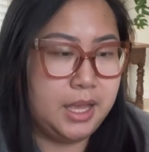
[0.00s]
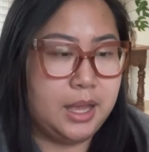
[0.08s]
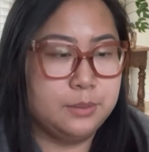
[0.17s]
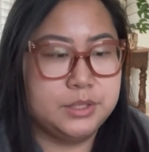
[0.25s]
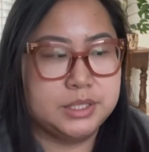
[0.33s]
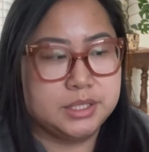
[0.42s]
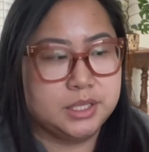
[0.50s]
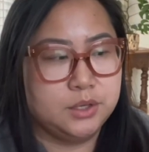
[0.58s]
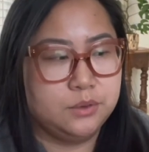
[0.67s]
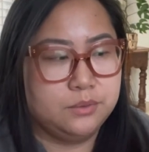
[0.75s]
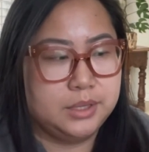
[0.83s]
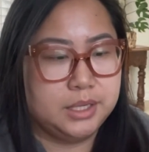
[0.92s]
I'm just
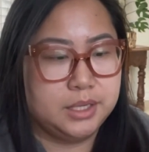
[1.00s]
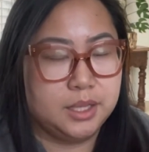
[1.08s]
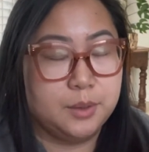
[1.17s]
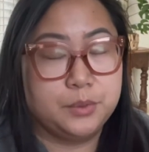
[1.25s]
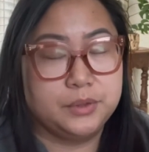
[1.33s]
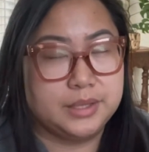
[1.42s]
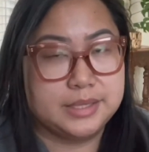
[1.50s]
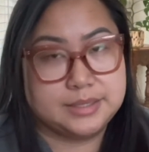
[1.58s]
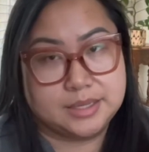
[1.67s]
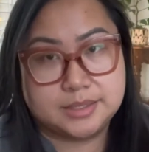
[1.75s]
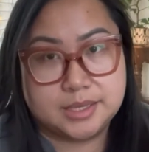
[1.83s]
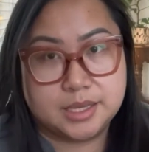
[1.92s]
gonna read a couple things
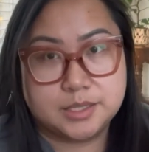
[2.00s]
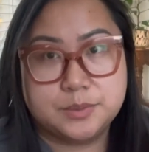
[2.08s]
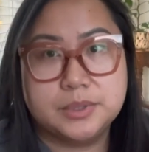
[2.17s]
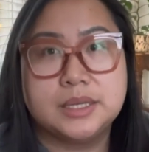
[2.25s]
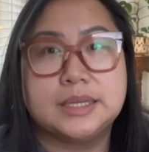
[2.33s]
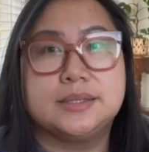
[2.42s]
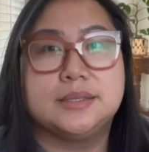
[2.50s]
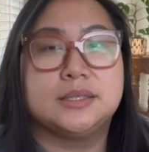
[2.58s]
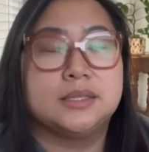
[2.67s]
it says because